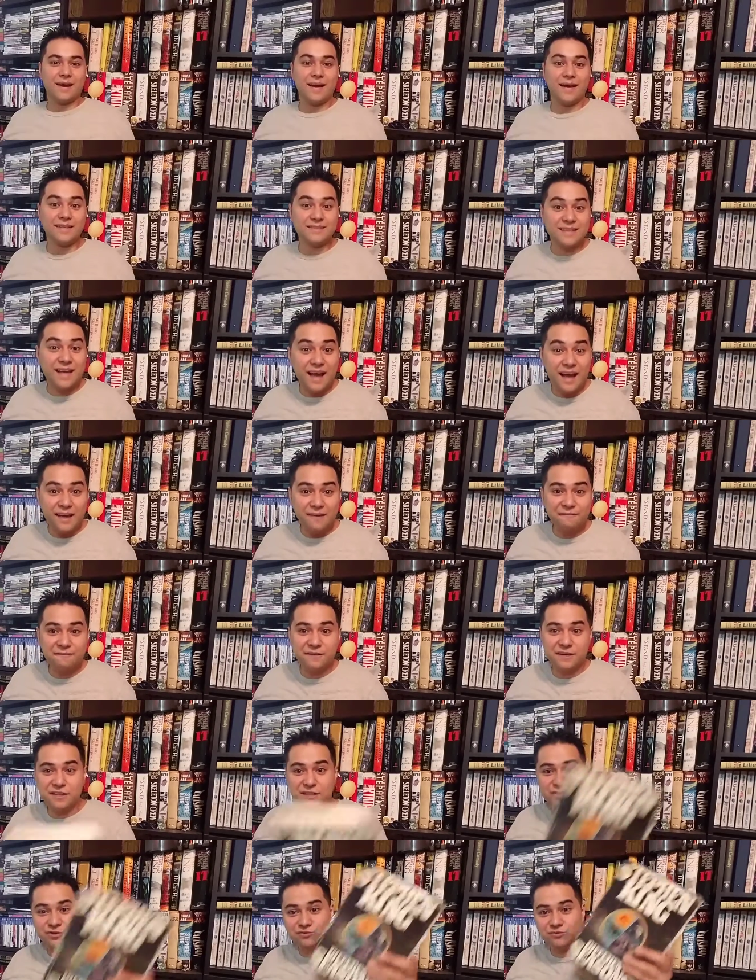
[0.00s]
Guys, I
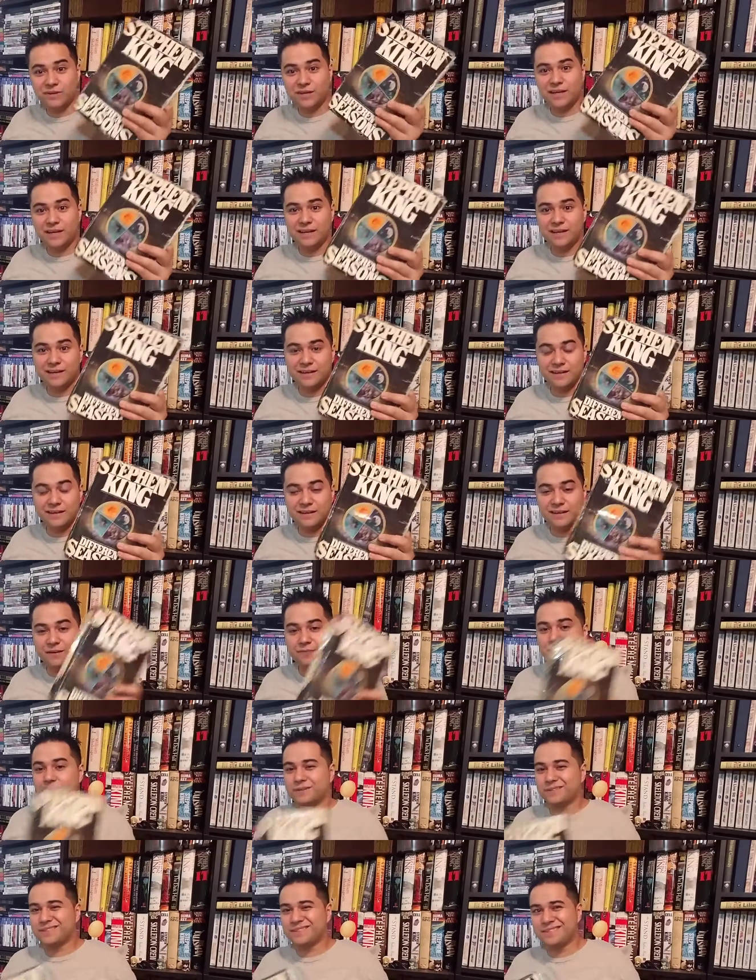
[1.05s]
finished reading
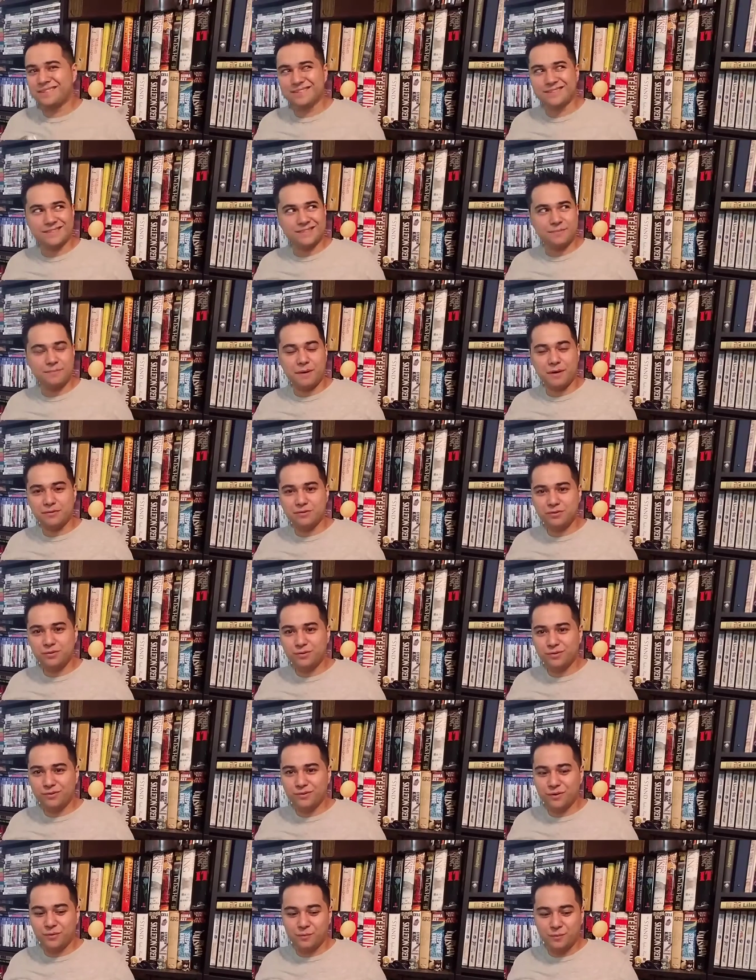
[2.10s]
Different Seasons about two or
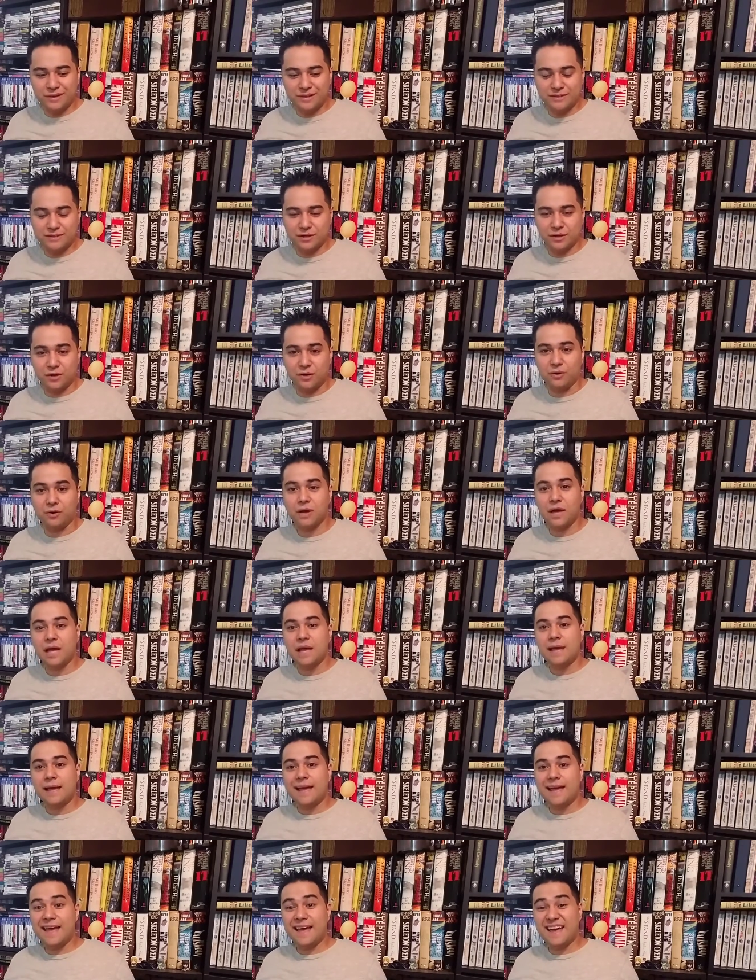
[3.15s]
three weeks ago,
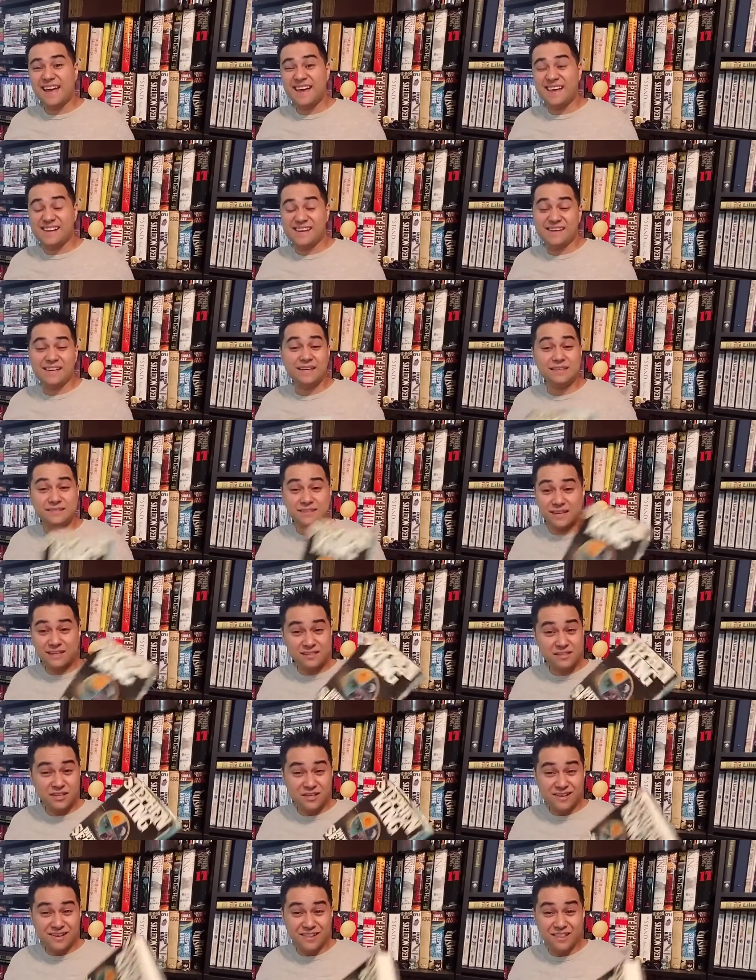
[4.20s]
and it's
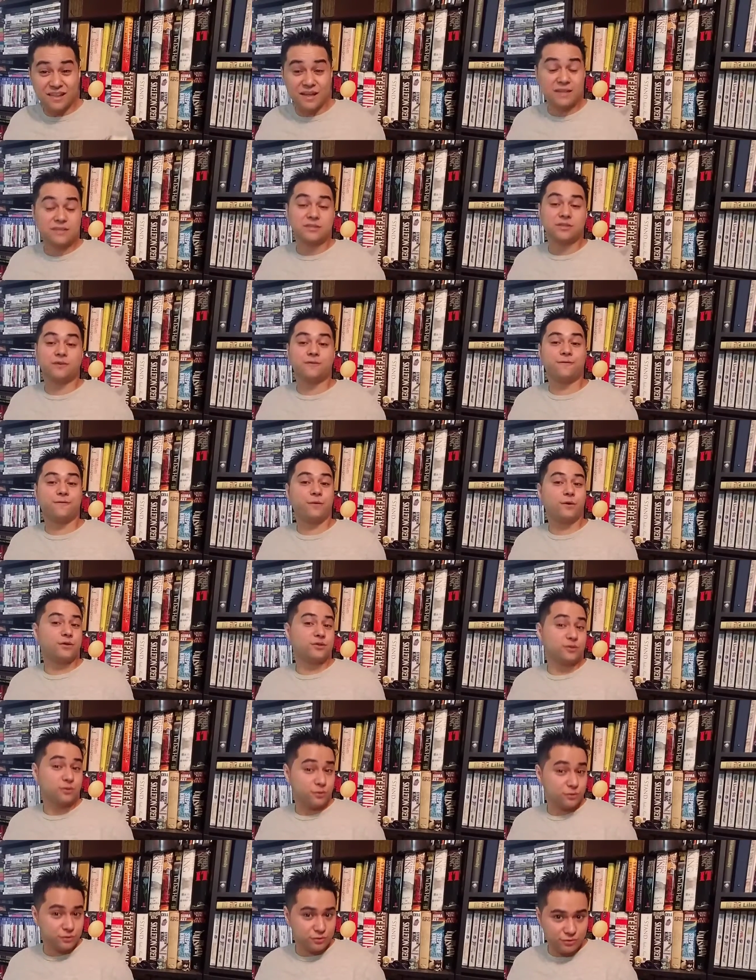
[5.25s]
actually a collection of four
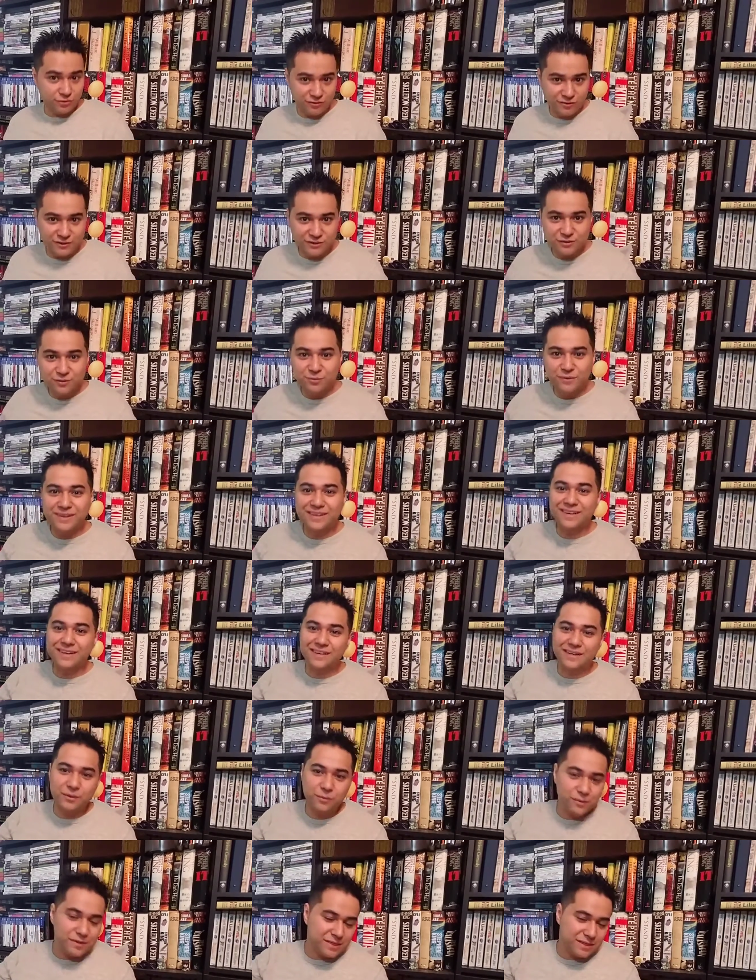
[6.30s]
short stories. So we're going to
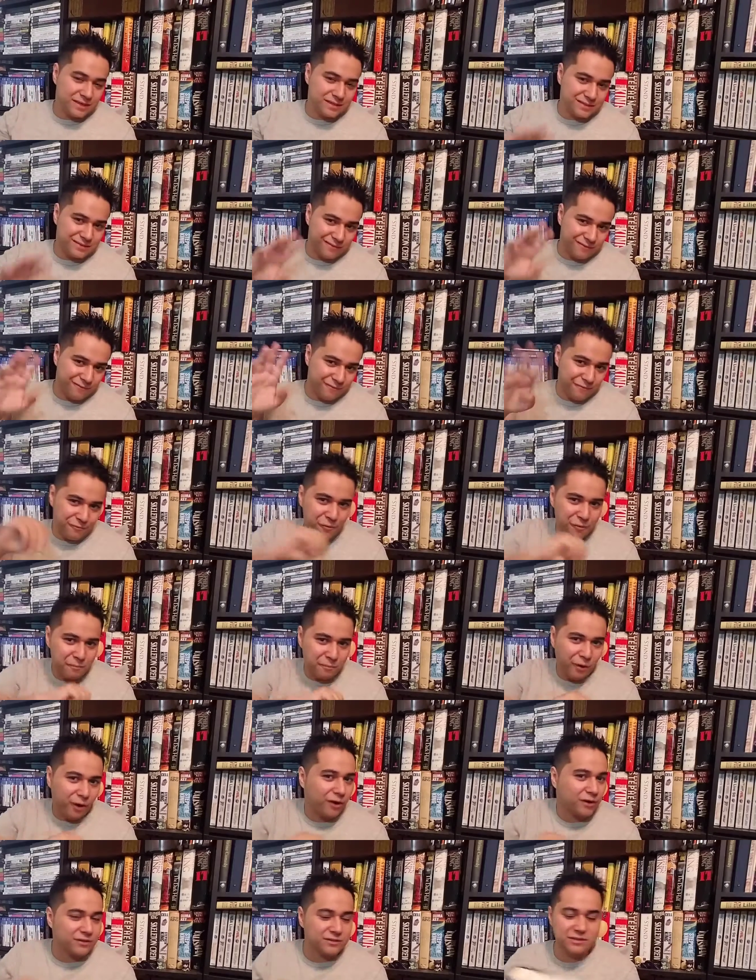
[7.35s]
deal with this in four
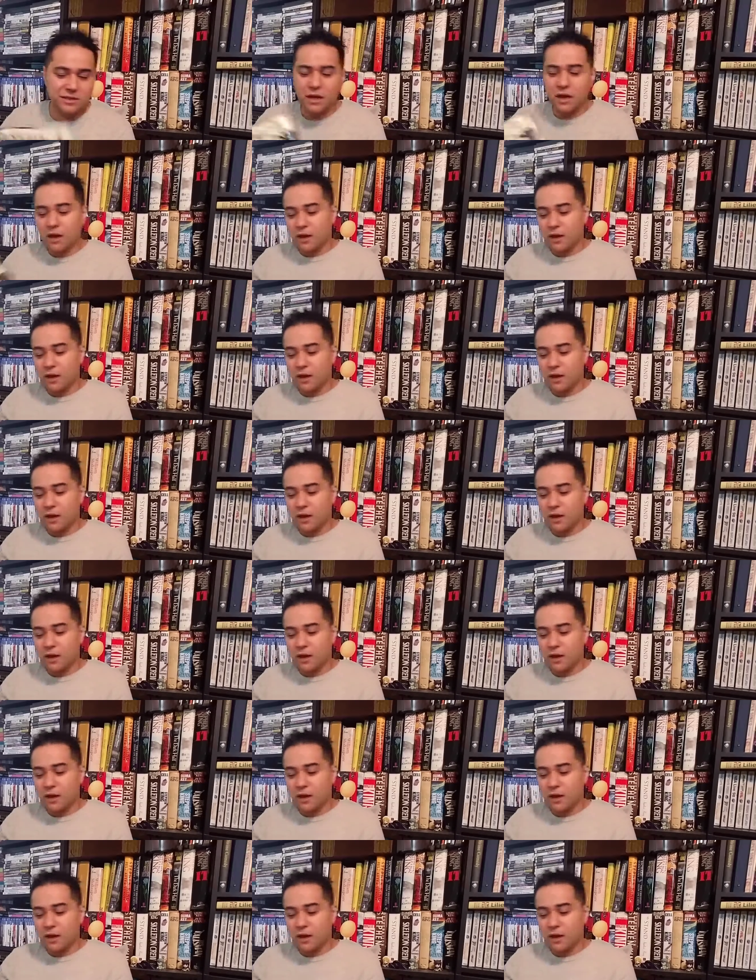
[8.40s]
parts.